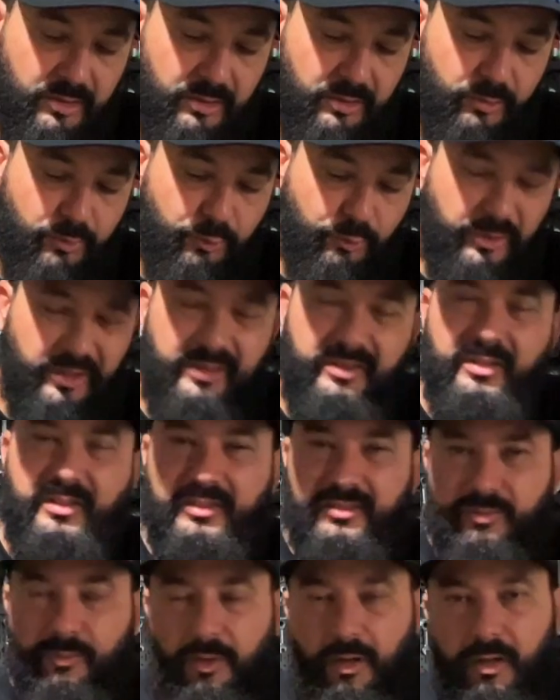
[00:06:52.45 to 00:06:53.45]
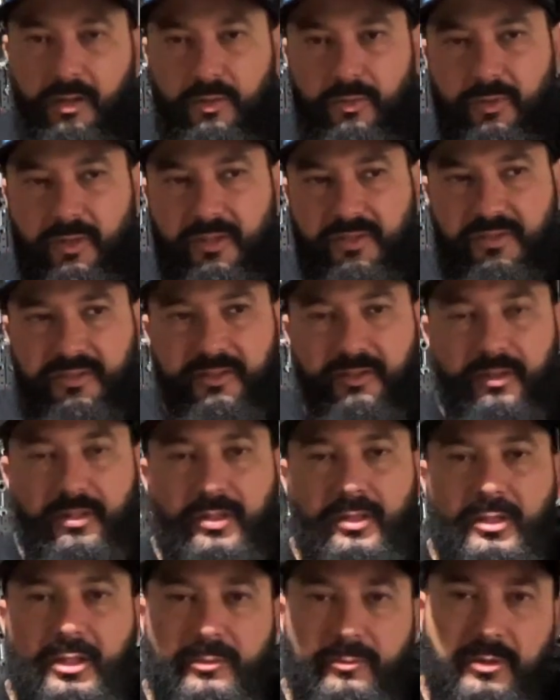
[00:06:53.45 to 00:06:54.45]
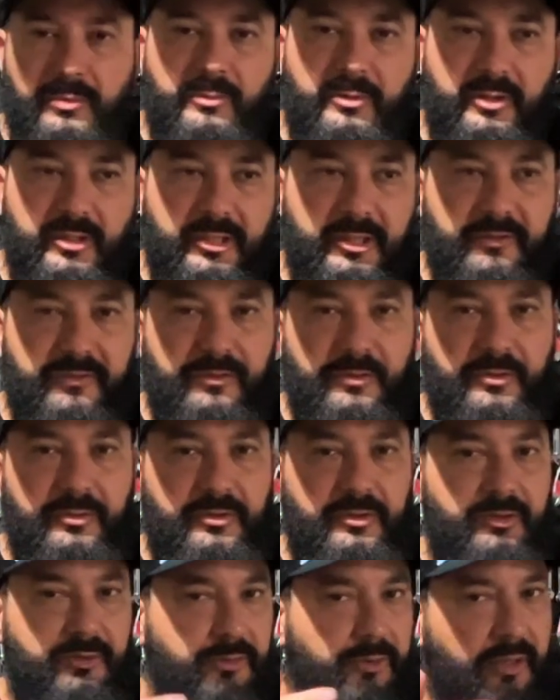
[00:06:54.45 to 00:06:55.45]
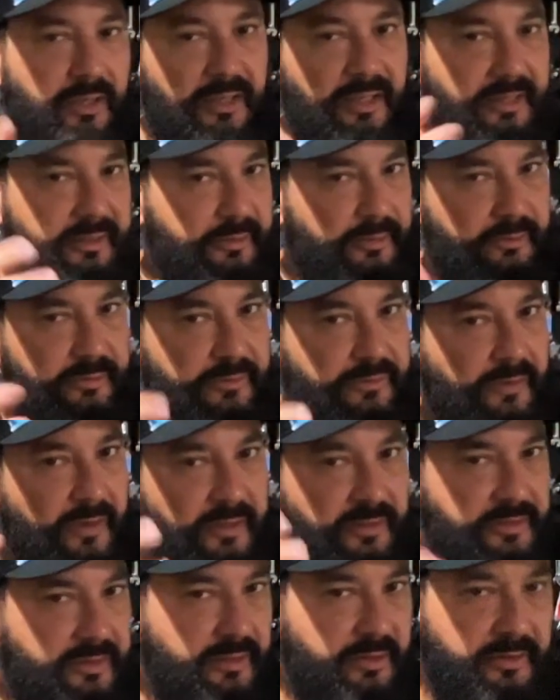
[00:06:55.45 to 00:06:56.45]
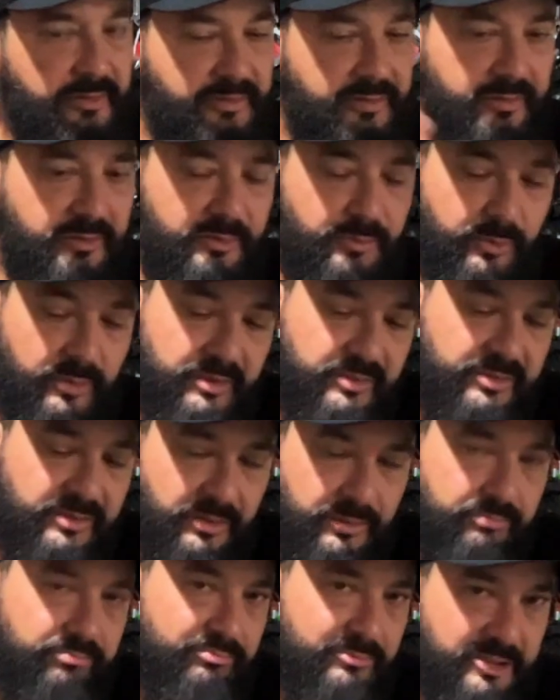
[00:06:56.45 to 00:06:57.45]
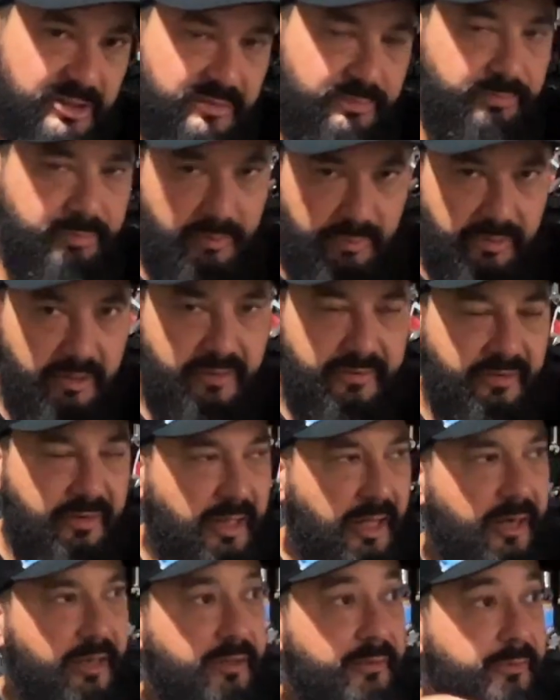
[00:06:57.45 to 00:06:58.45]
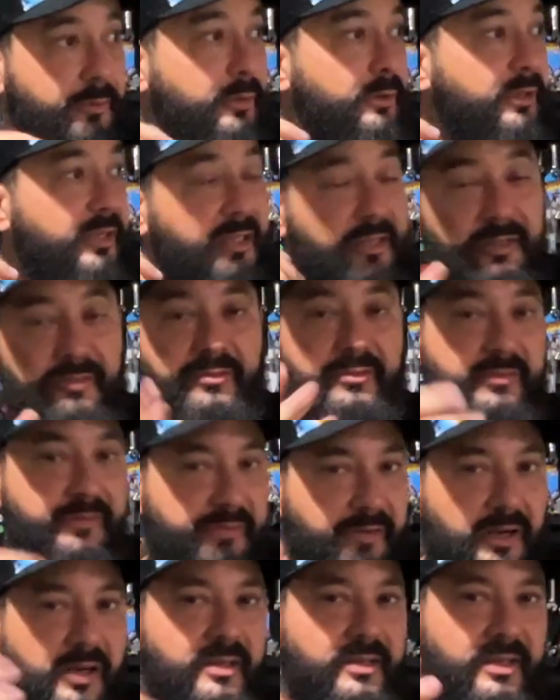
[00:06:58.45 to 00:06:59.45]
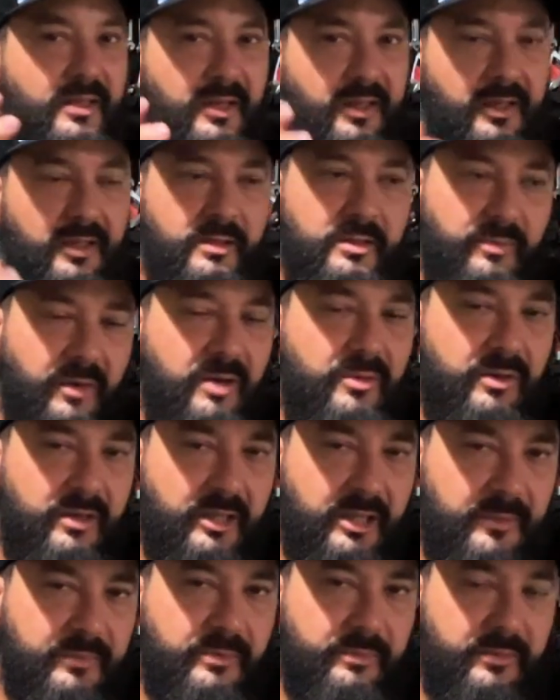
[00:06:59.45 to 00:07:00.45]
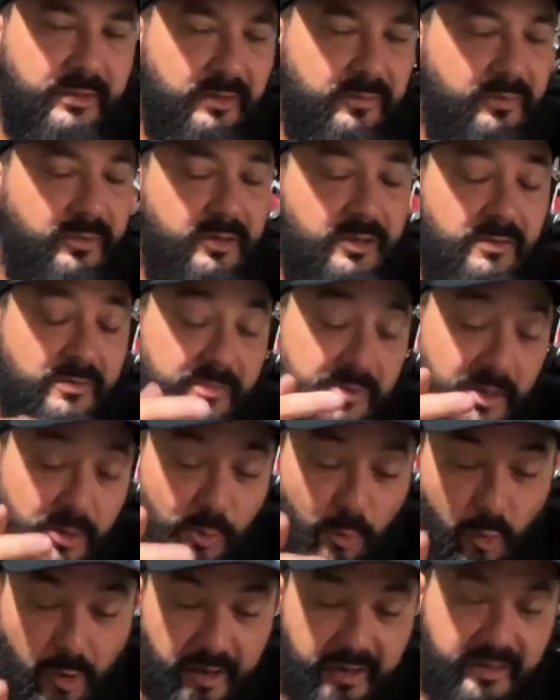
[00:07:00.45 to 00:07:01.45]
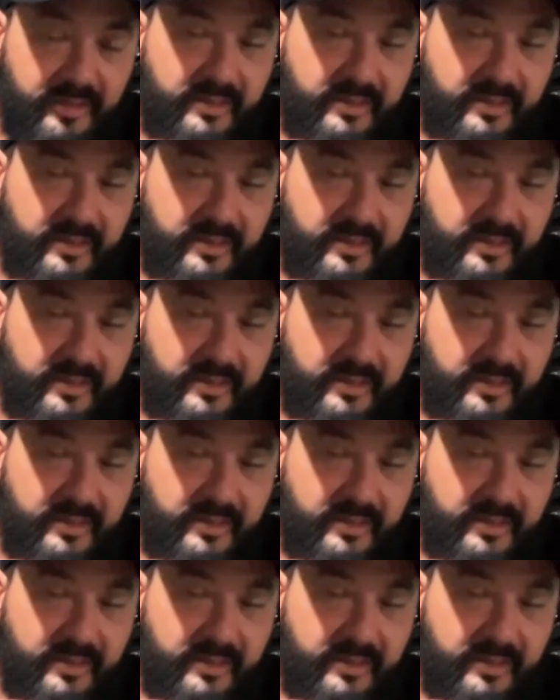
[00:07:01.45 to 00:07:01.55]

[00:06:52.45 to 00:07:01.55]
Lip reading: with these smaller ones, they're a little bit more difficult to do all like those fun turns and twists. So just prepare for that. If you're in it for fun, you might want to keep a bit of a bigger one,